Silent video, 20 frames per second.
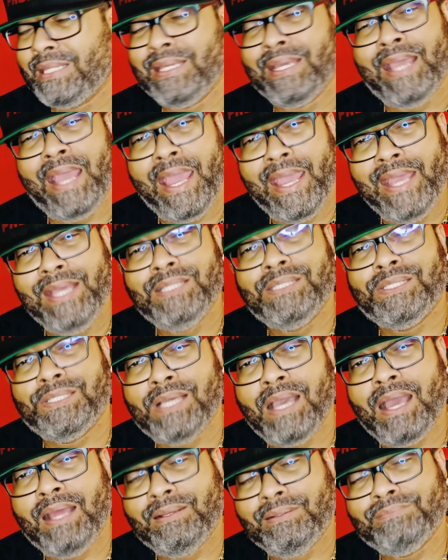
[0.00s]
think
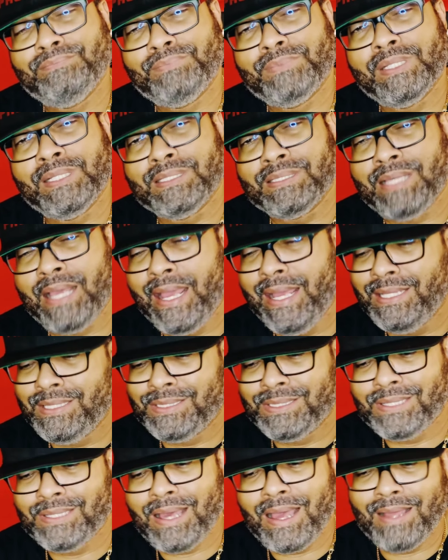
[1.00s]
8-shot. I think it's
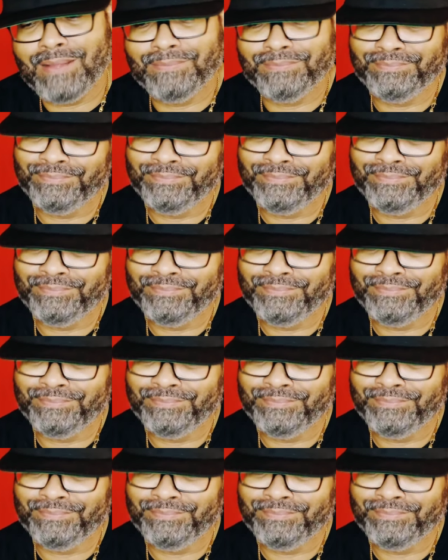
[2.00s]
8-shot.